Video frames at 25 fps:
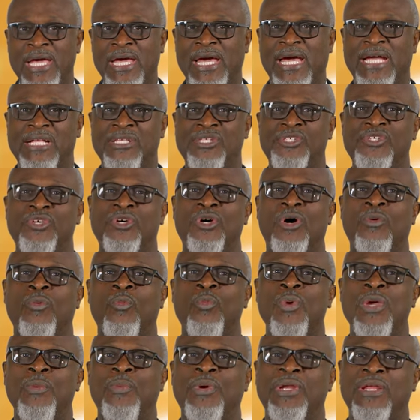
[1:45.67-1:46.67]
and so
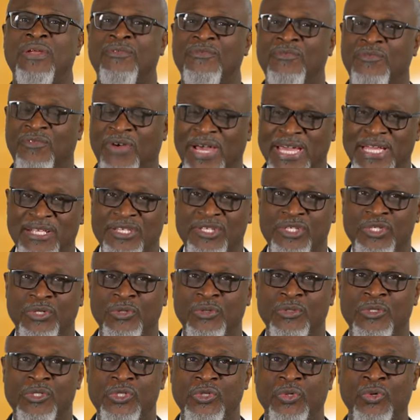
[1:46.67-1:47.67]
we would invite
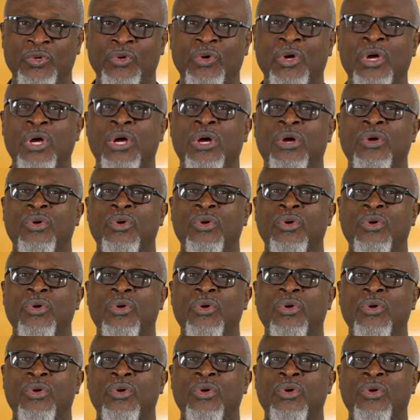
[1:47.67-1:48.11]
you to